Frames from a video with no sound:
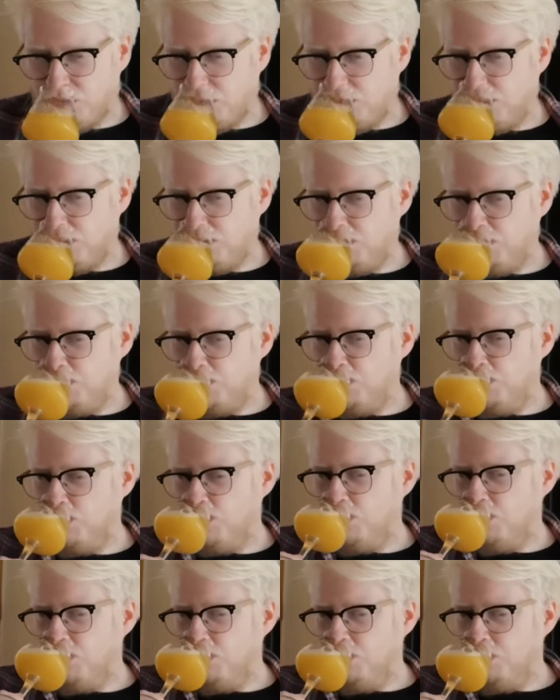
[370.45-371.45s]

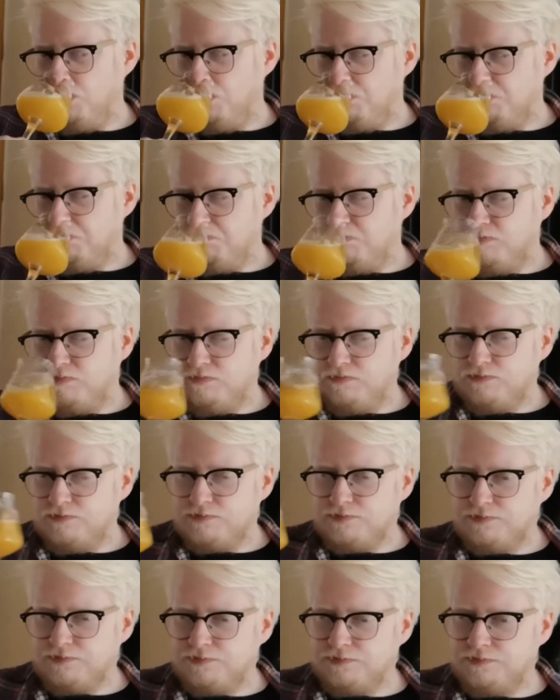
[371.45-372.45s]

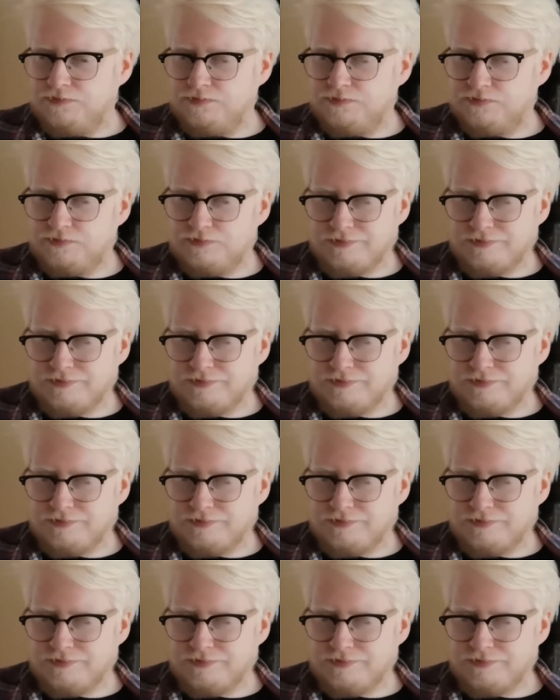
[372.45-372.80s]
(no one is talking)